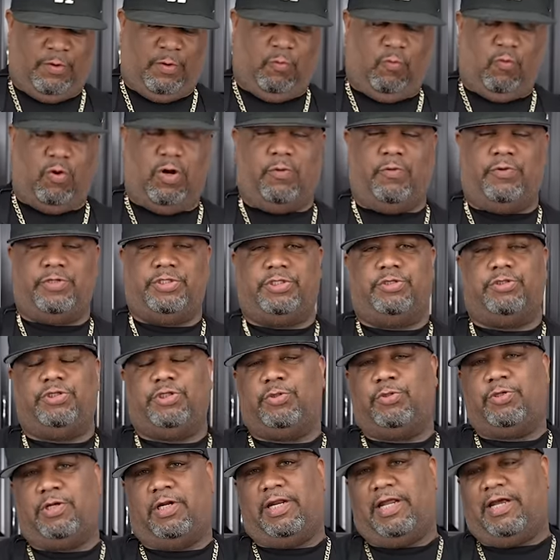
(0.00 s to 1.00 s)
what would you
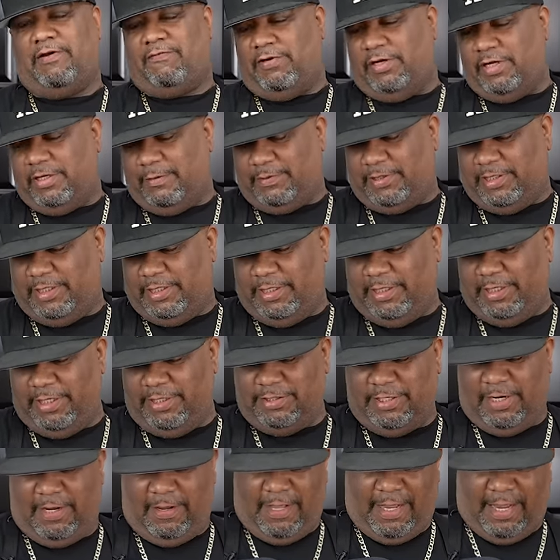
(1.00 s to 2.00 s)
do to level up
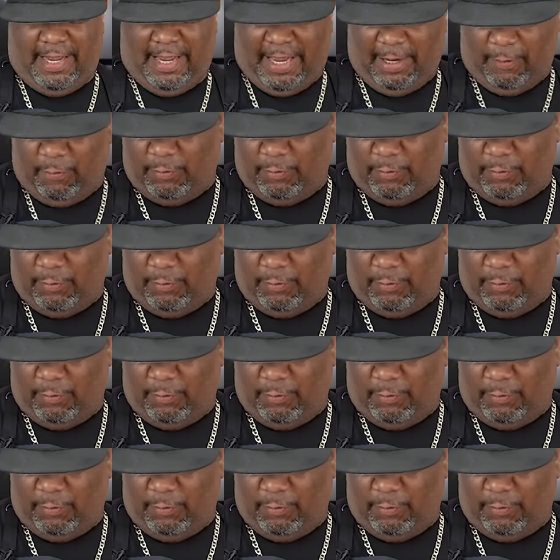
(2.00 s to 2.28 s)
these? I